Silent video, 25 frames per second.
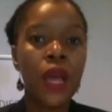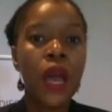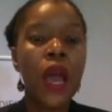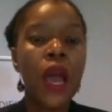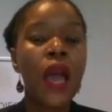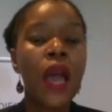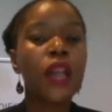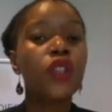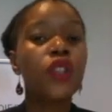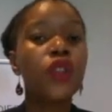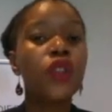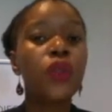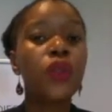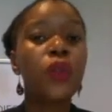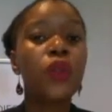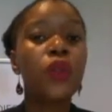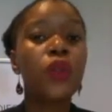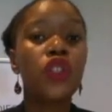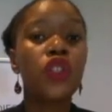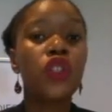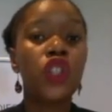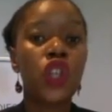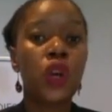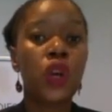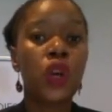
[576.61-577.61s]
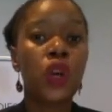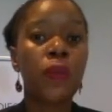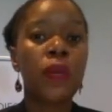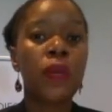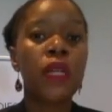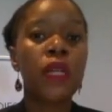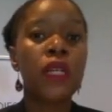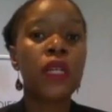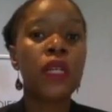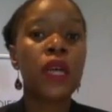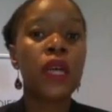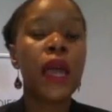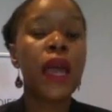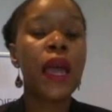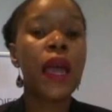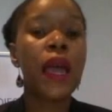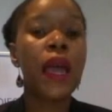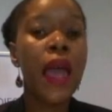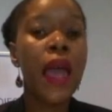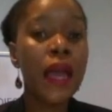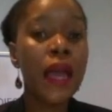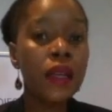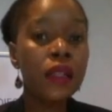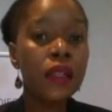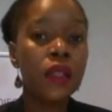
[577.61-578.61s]
As soon as Germany
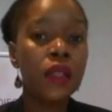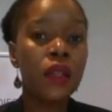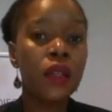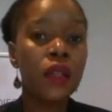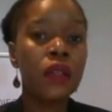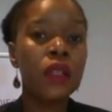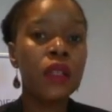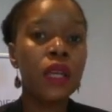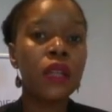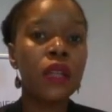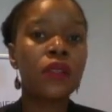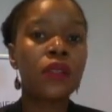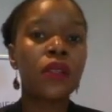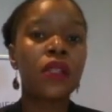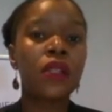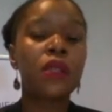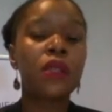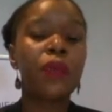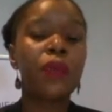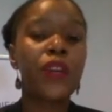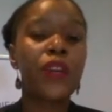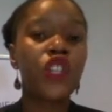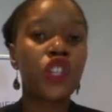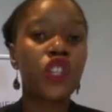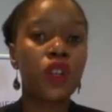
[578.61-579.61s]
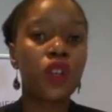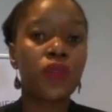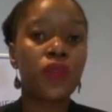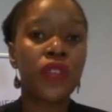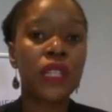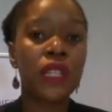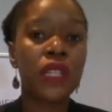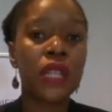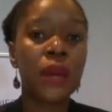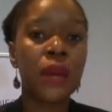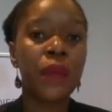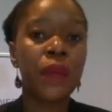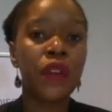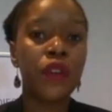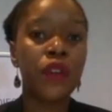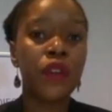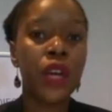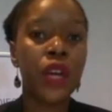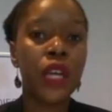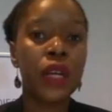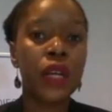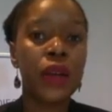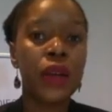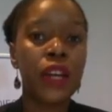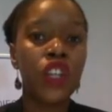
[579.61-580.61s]
ended its suspension of the Dublin
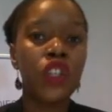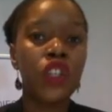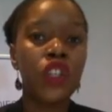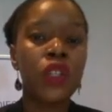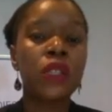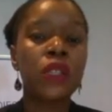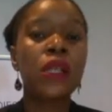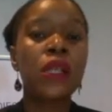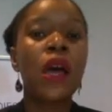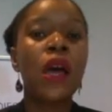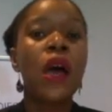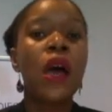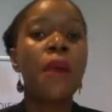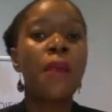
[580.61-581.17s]
regulations,